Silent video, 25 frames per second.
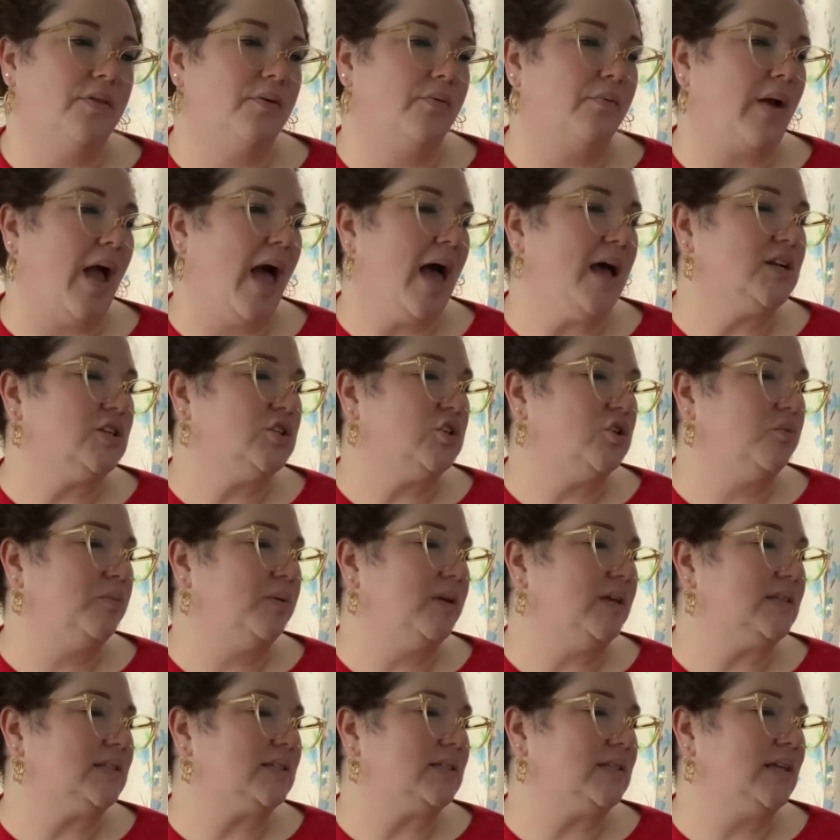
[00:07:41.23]
the rat
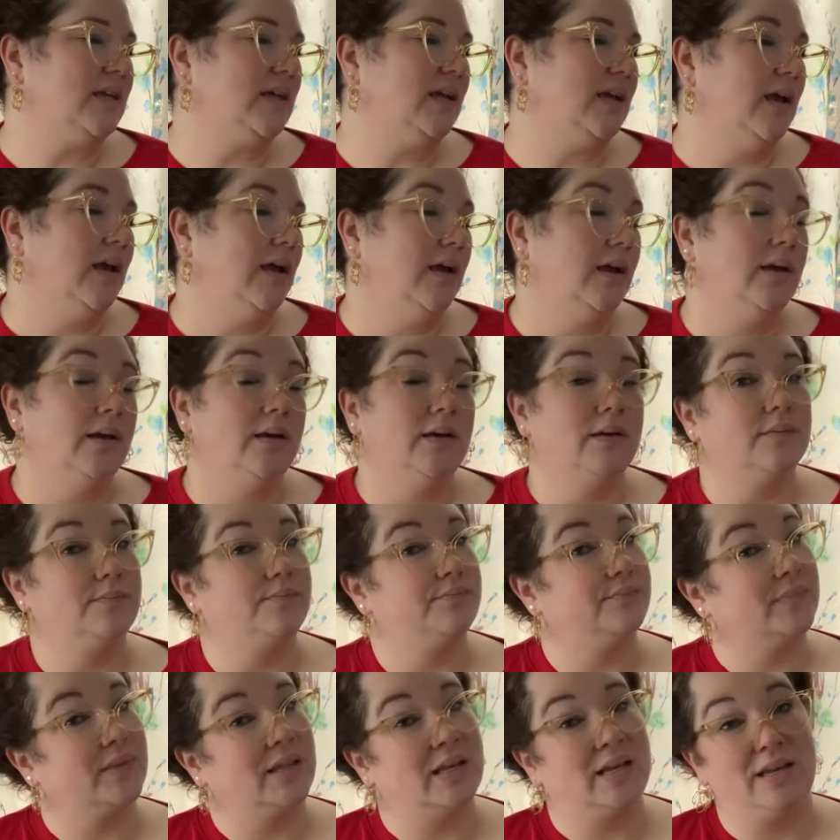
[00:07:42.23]
dubiously.
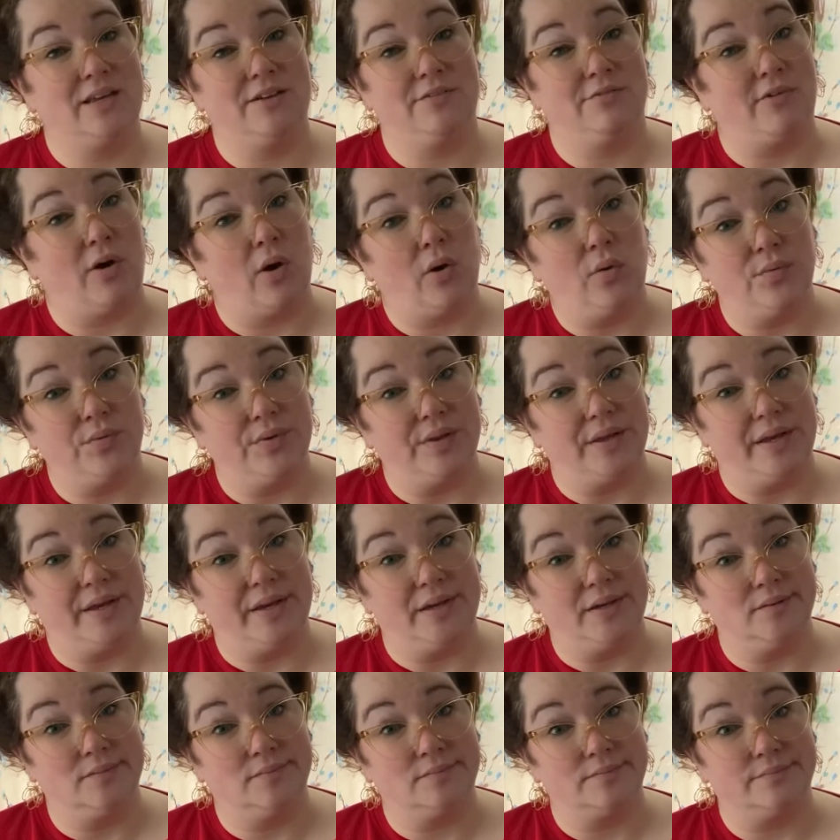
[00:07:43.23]
If
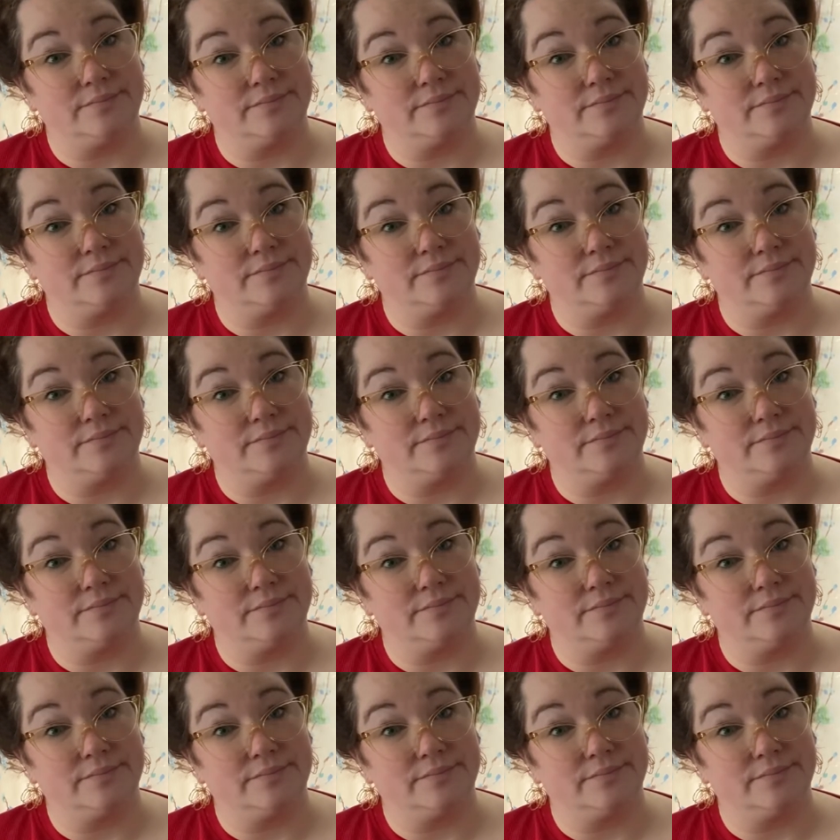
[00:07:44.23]
only.